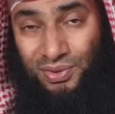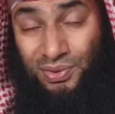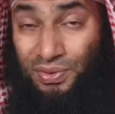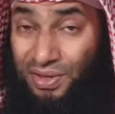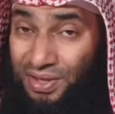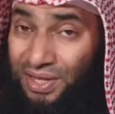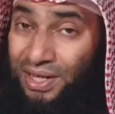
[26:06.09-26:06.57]

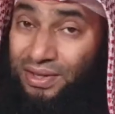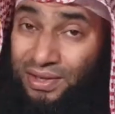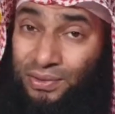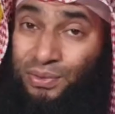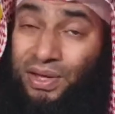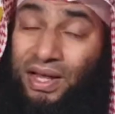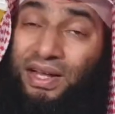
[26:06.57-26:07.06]
Do you think that
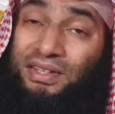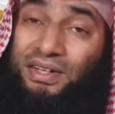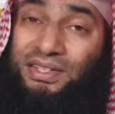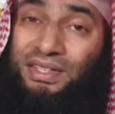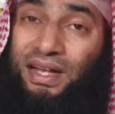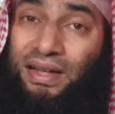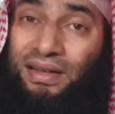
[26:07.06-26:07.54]
you can
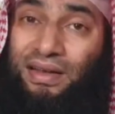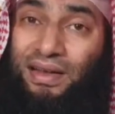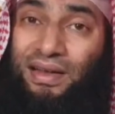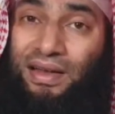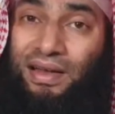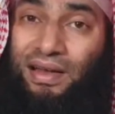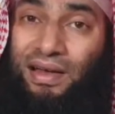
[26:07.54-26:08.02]
understand?
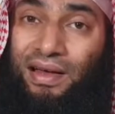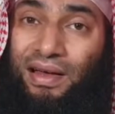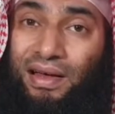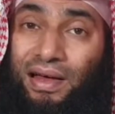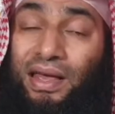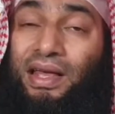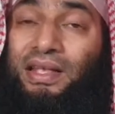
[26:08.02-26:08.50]

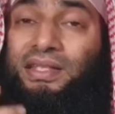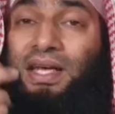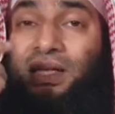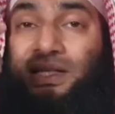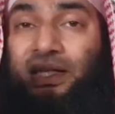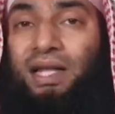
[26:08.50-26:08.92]
He said,